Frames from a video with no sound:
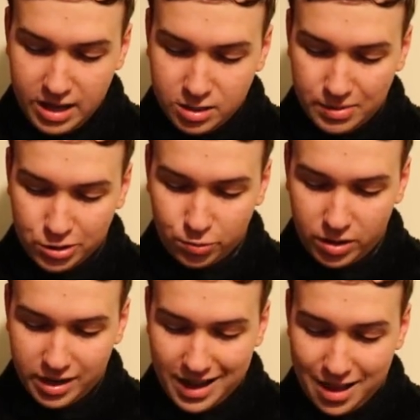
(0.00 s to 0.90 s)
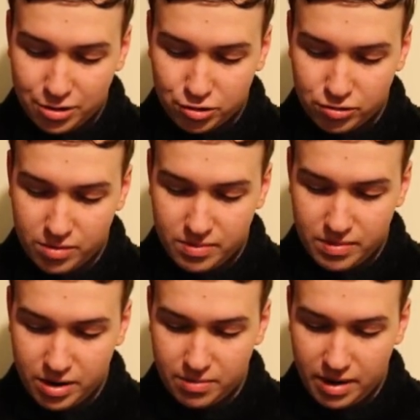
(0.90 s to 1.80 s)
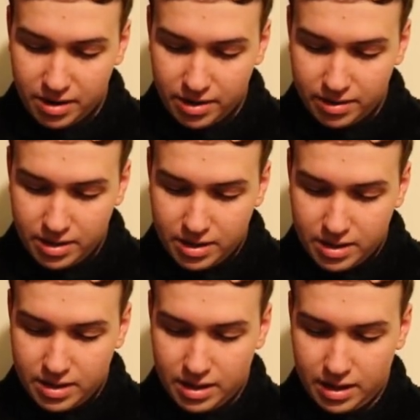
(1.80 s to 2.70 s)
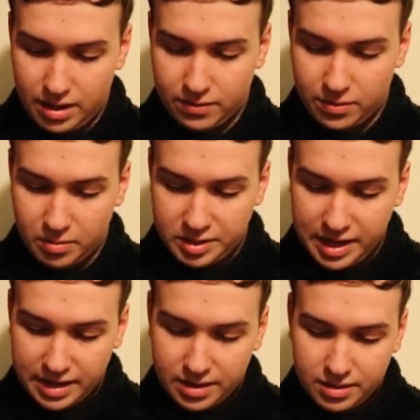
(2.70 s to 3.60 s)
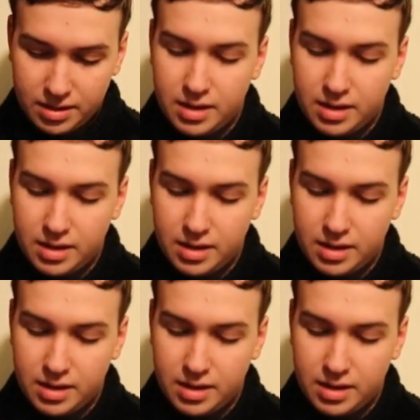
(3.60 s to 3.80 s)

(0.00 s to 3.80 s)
special 1 Ikelos Dream Mirror from the deck.